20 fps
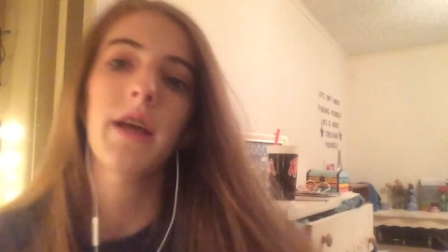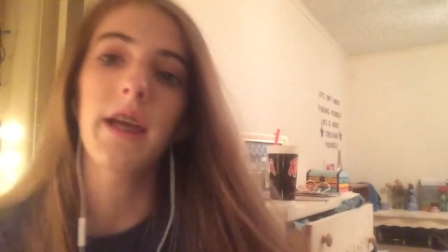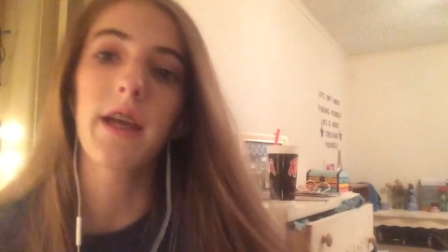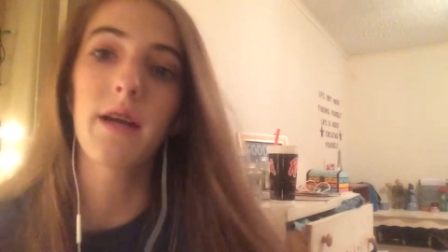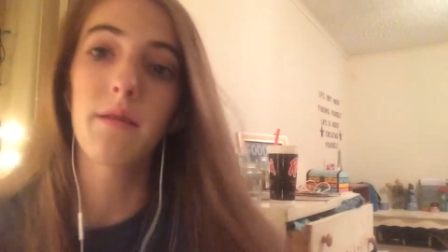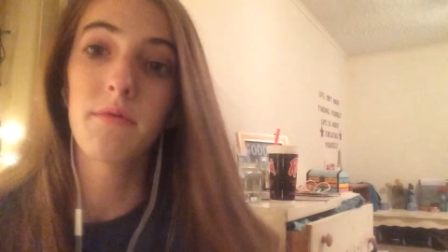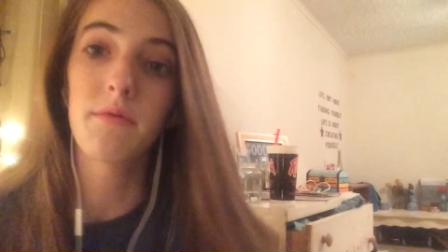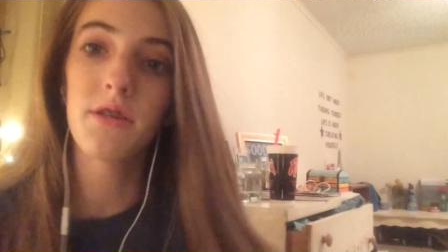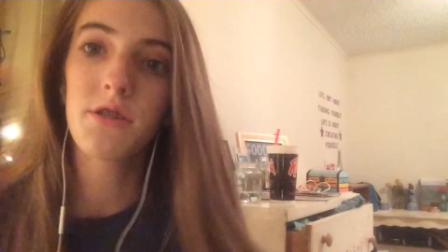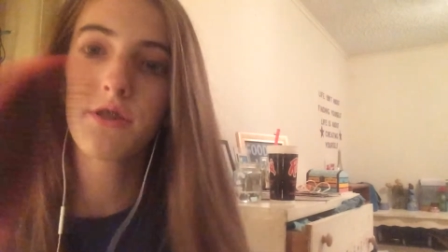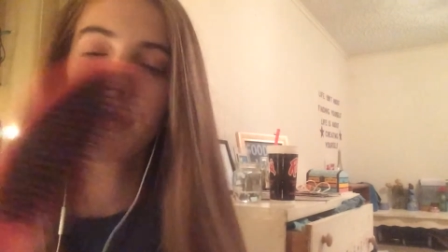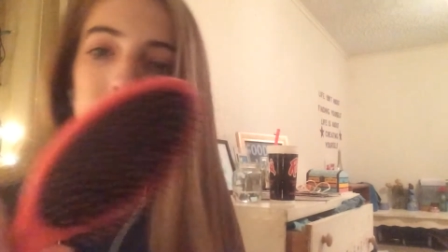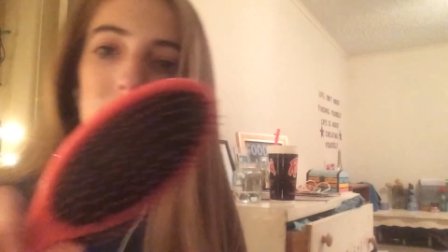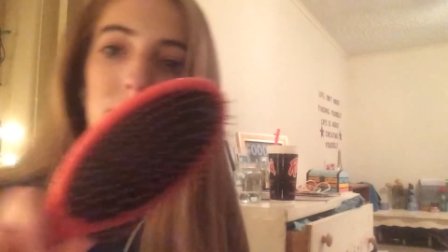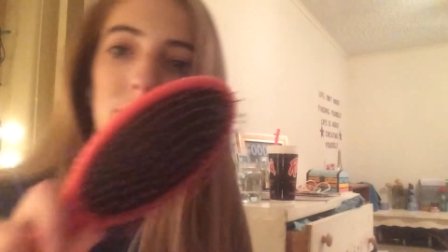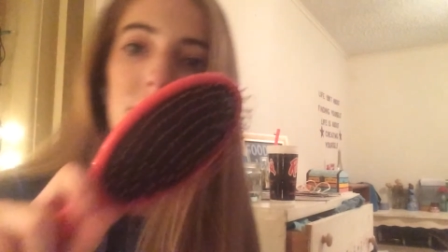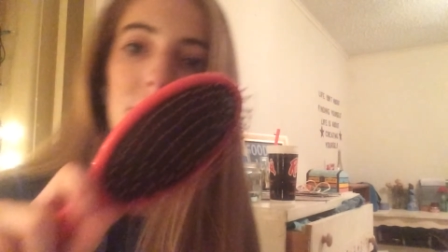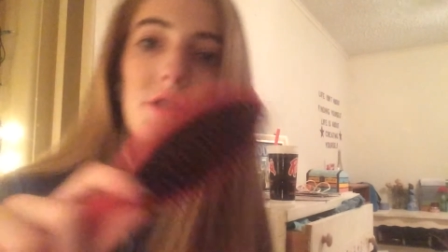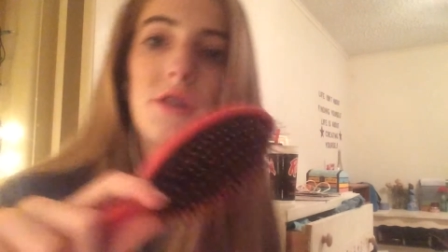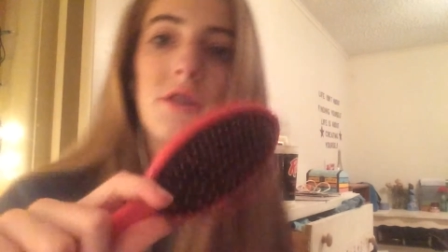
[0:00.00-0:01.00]
hairbrush,
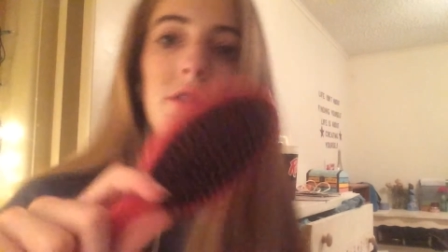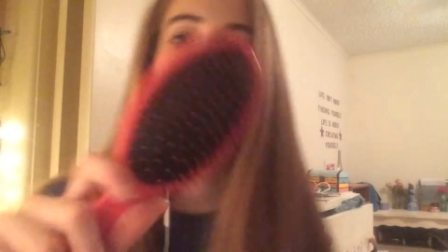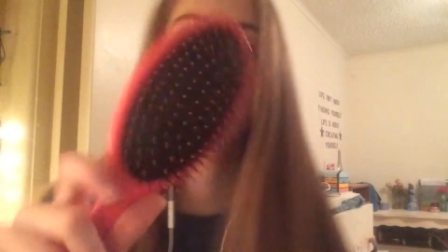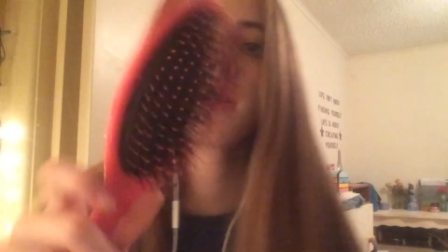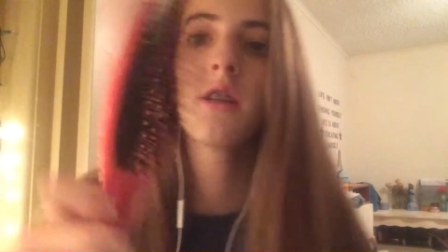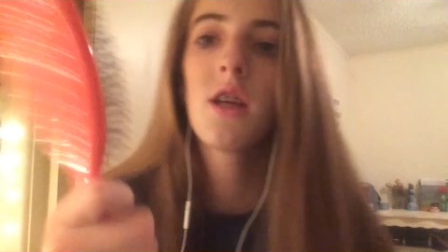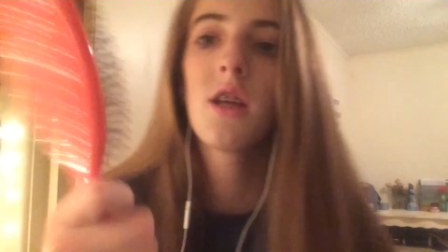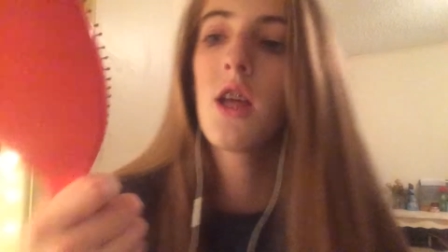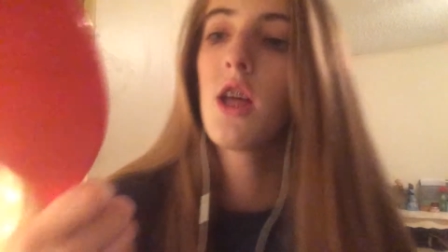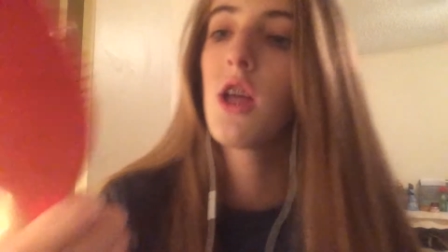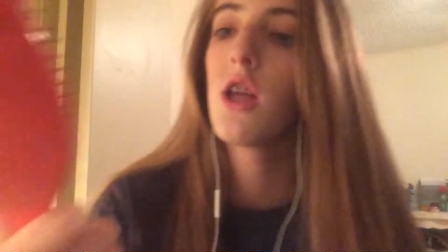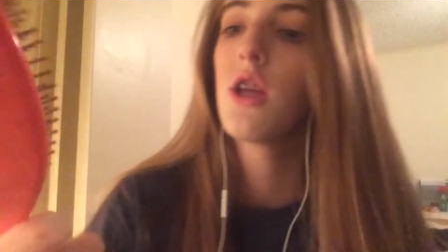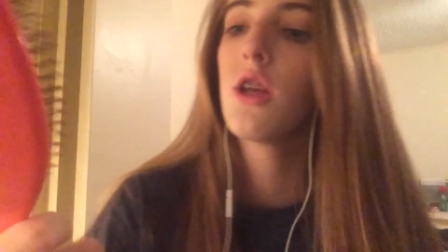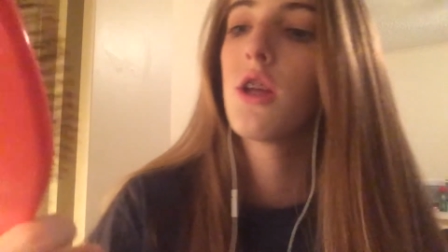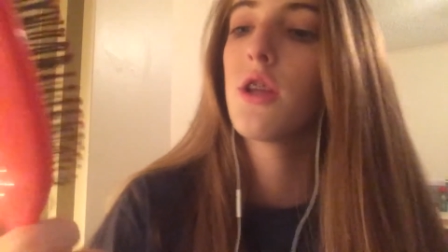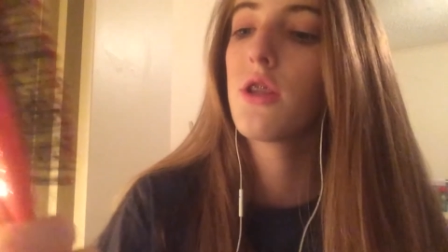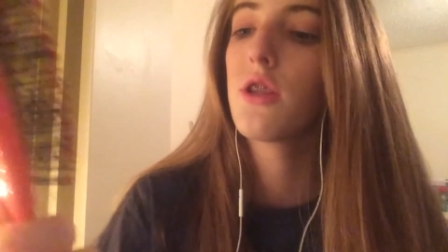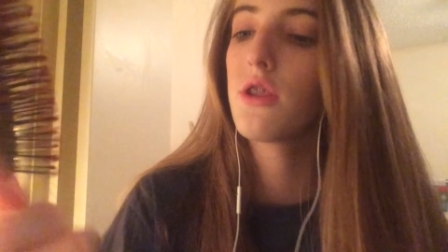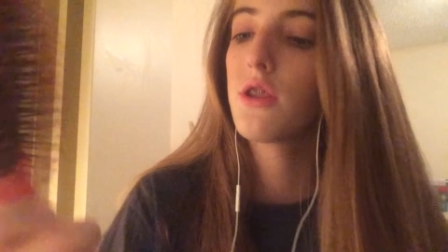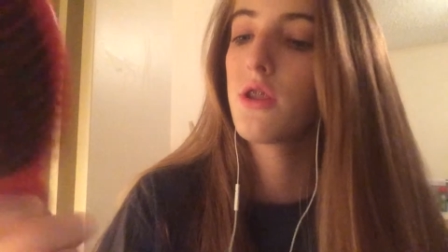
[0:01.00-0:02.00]
which is
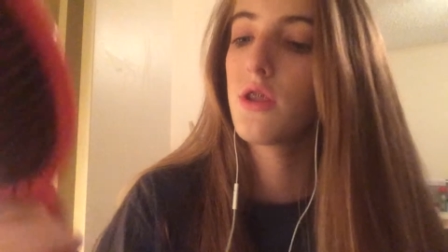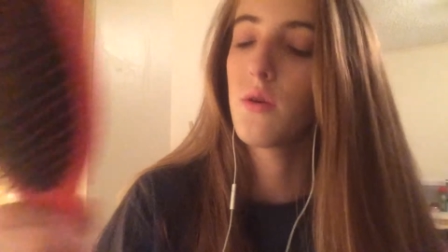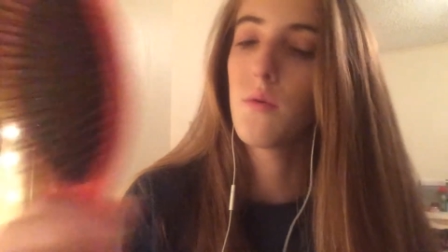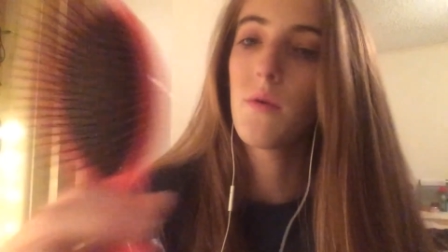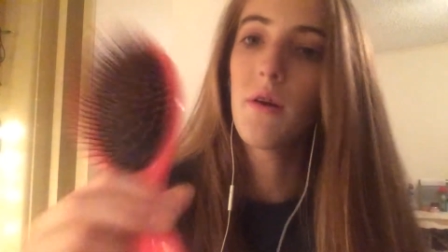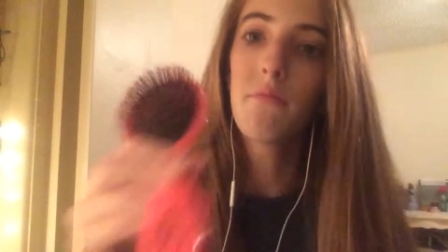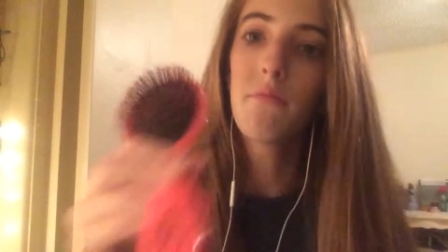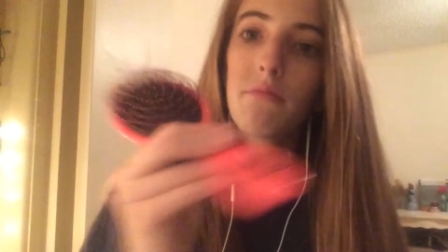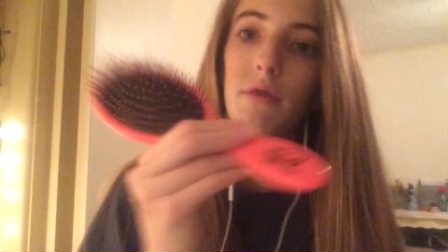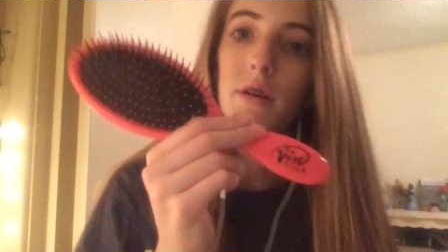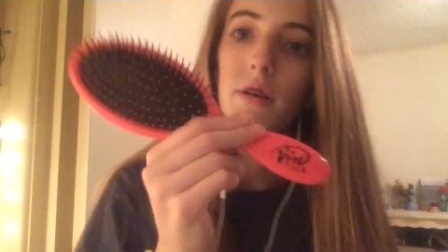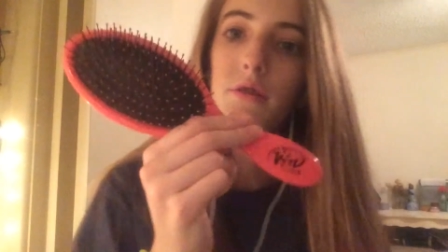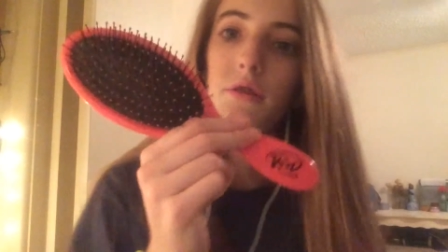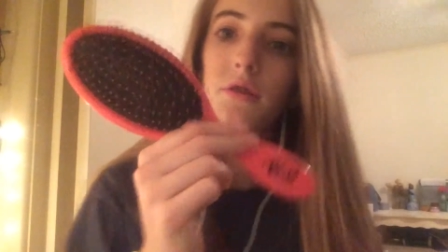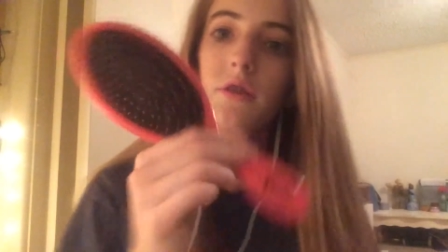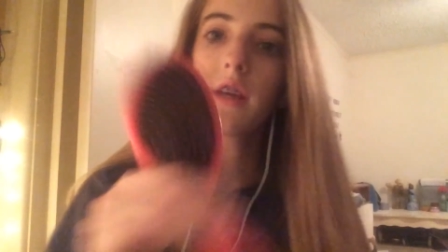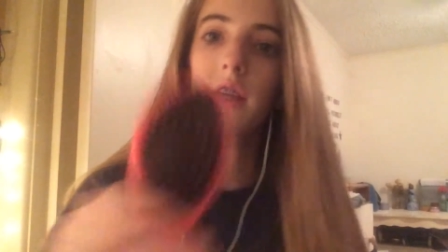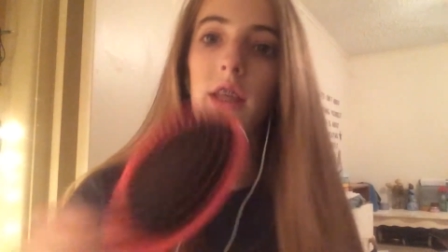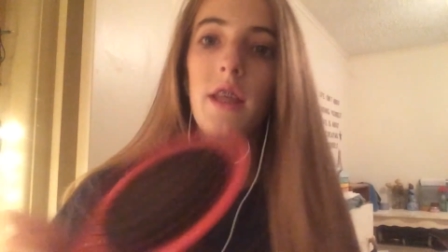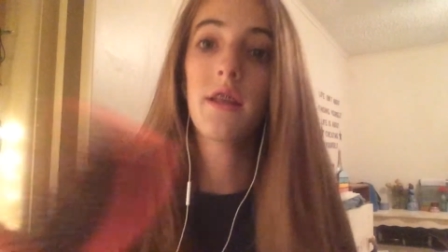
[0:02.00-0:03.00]
the wet
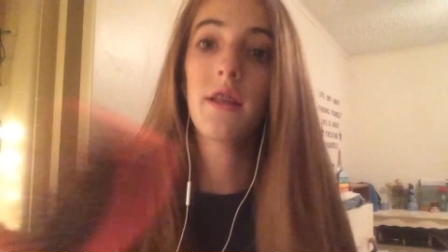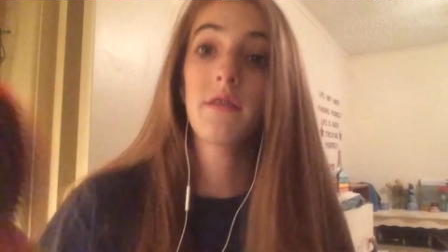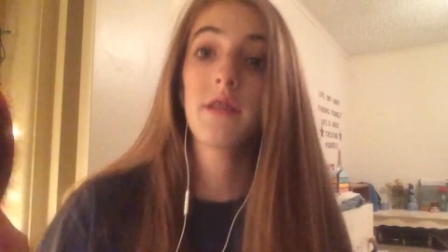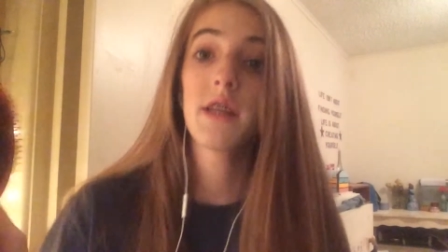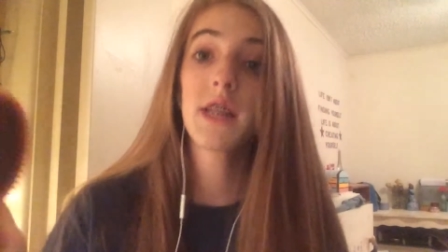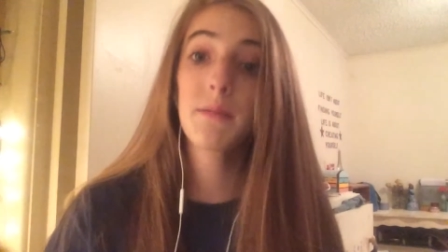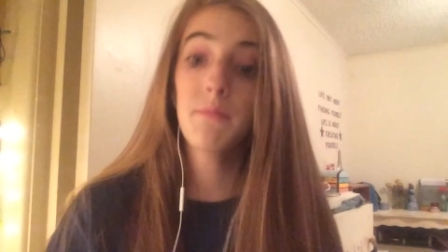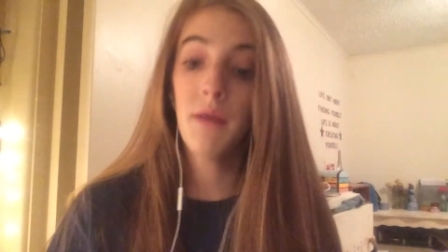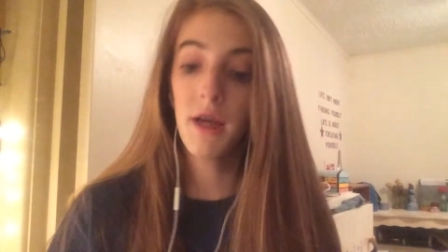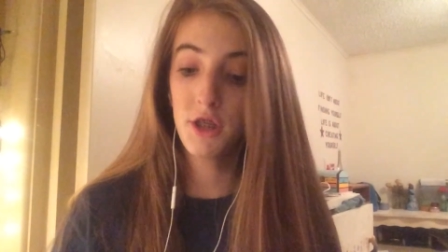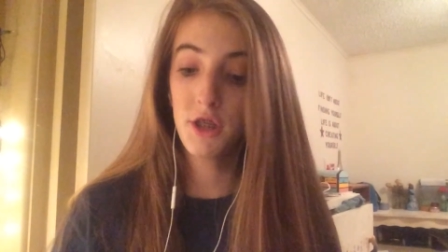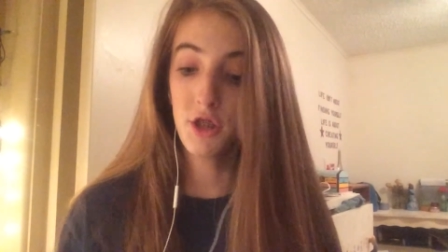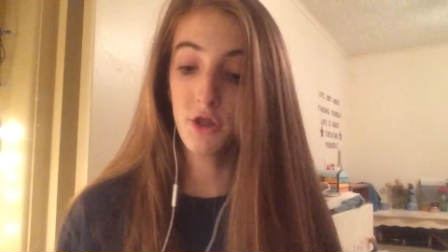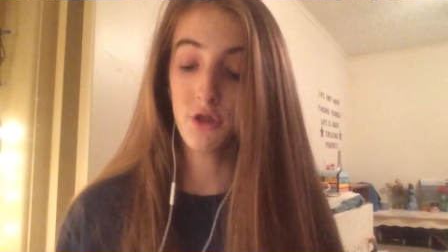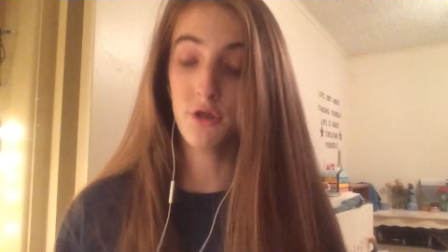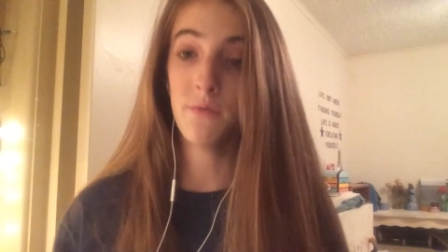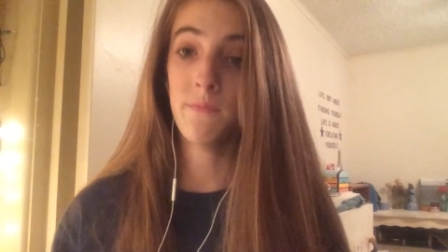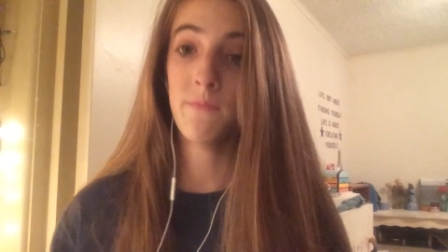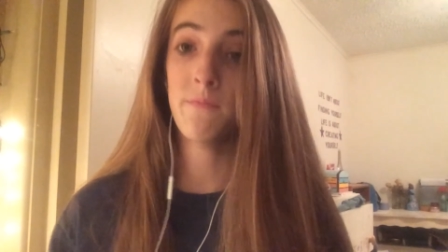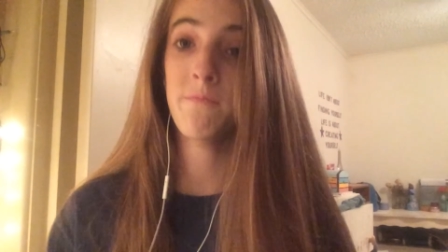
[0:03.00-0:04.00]
brush, and it's
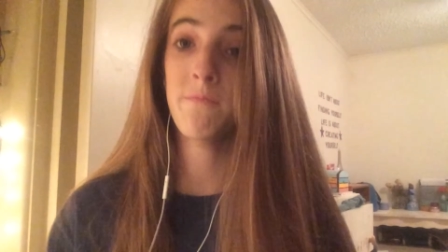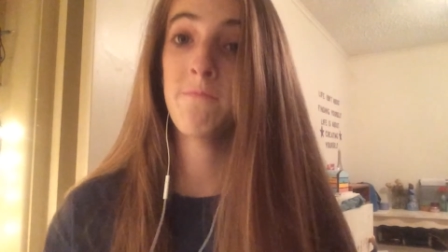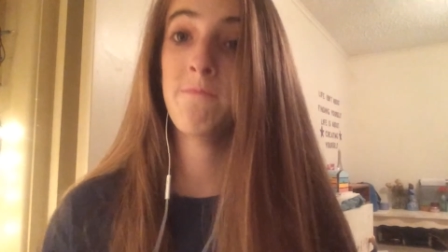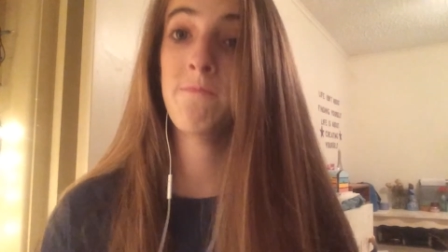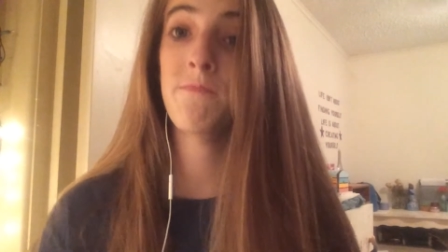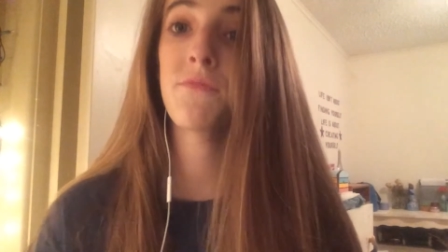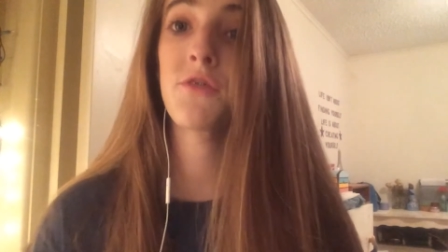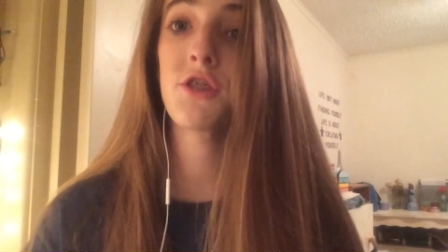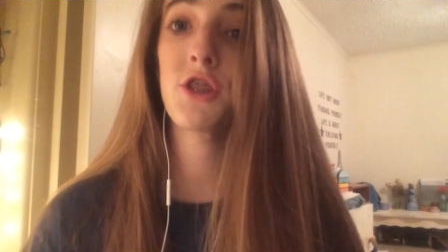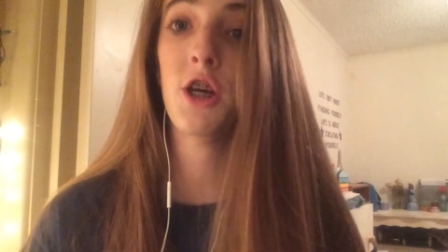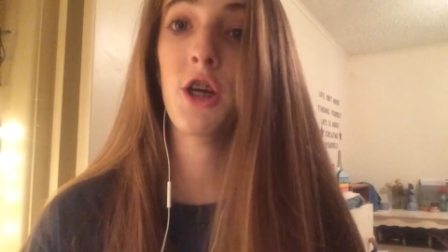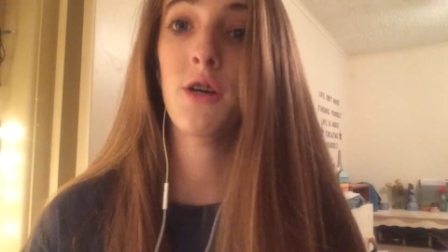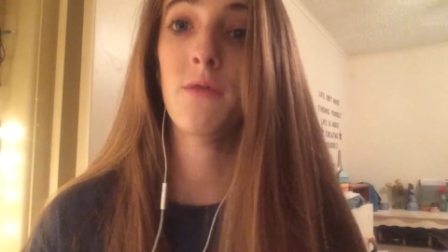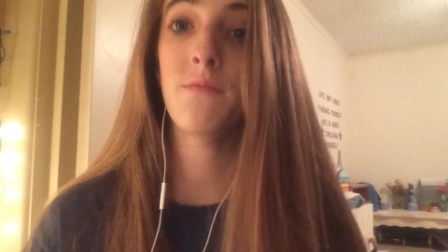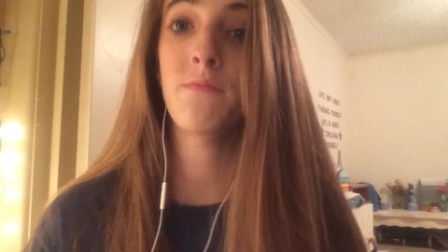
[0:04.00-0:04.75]
magical, so